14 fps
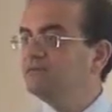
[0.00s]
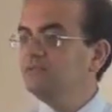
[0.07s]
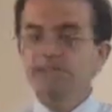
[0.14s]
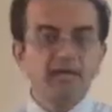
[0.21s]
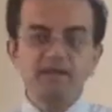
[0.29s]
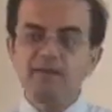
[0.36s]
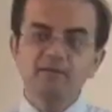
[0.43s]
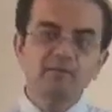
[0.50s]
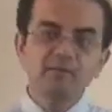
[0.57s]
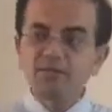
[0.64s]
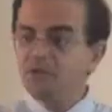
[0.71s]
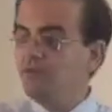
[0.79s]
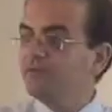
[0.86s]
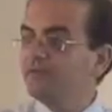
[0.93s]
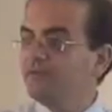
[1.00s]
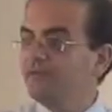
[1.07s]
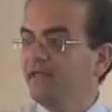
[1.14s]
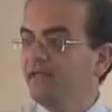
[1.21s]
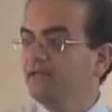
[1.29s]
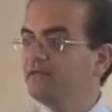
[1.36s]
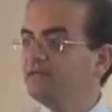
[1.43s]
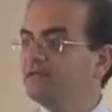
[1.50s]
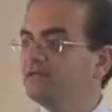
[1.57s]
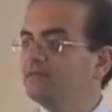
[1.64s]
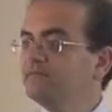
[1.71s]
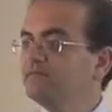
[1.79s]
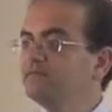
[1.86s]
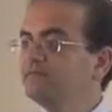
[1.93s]
Not going to be lower than that.
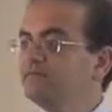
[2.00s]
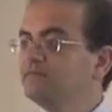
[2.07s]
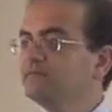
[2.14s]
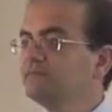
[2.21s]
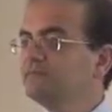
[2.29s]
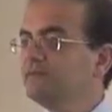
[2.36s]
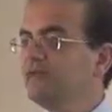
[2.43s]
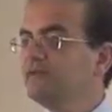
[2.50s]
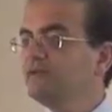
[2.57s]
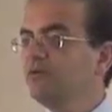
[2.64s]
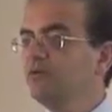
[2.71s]
Right?